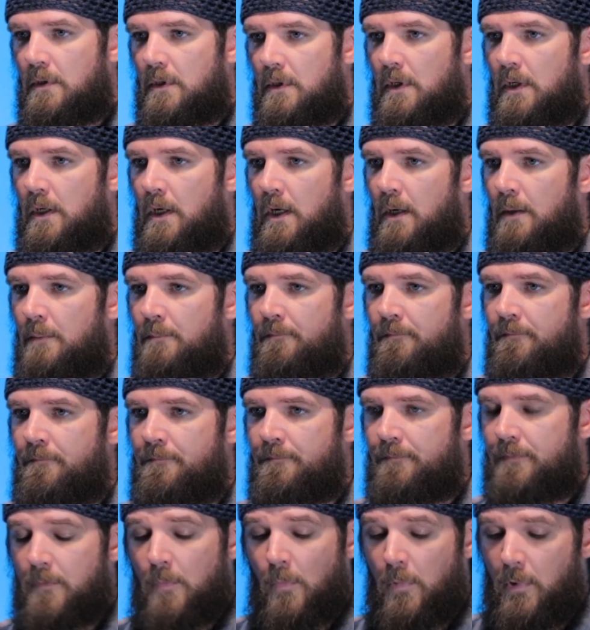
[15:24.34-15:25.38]
Um,
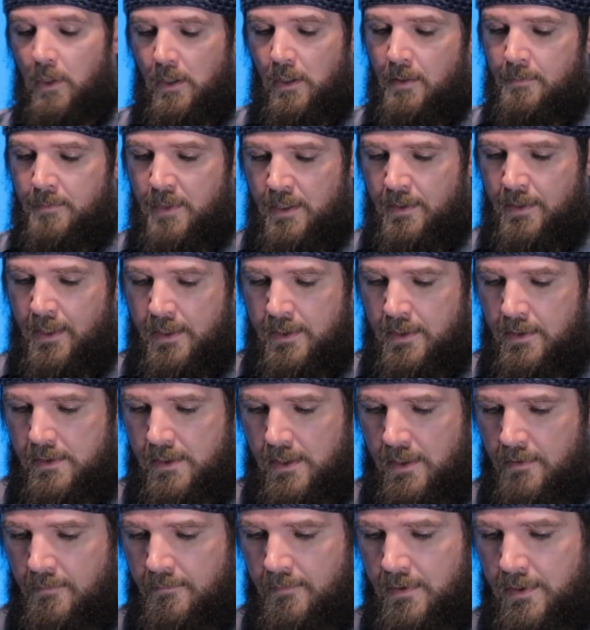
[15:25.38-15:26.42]
well, I mean that is
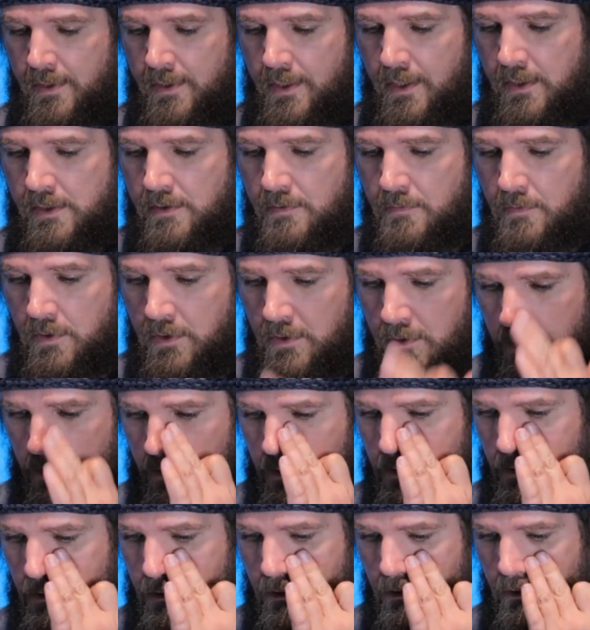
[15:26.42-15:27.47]
even the next one.
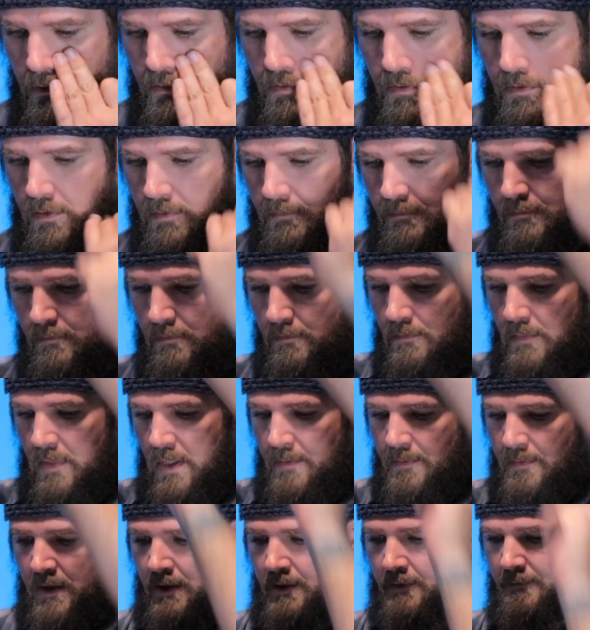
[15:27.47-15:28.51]

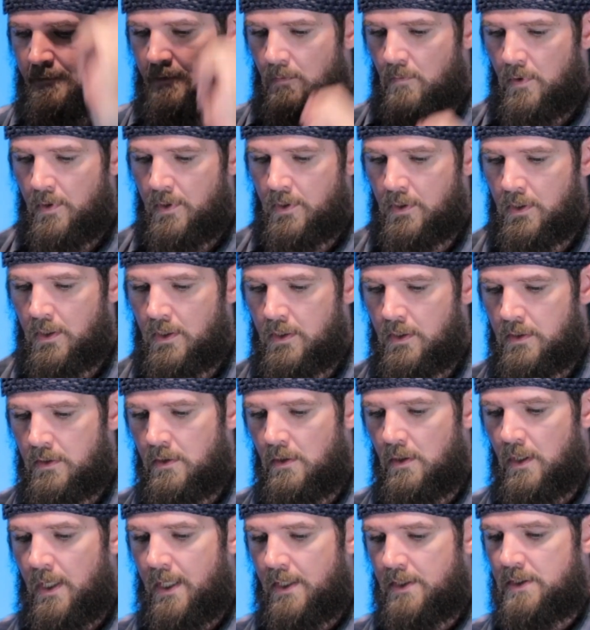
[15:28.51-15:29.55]
Maybe a different wording on it.
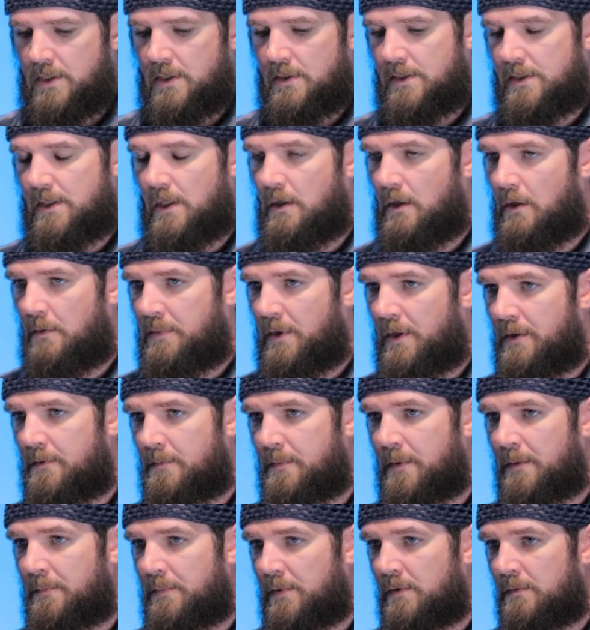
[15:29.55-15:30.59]
Your actions can help other
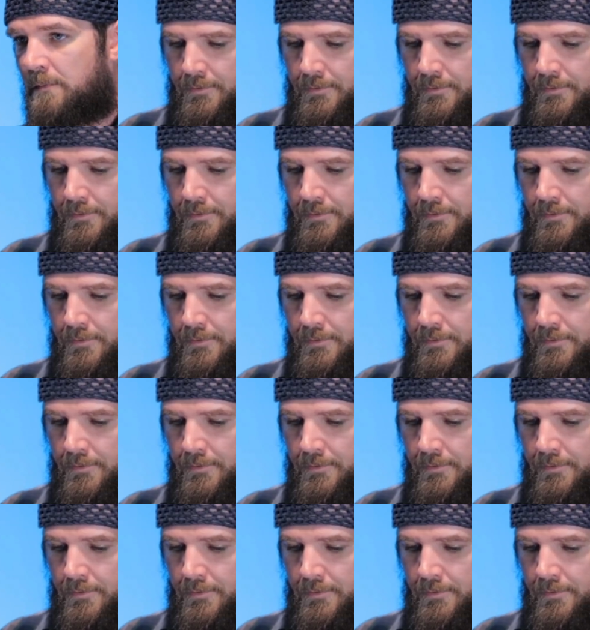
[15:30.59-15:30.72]
people.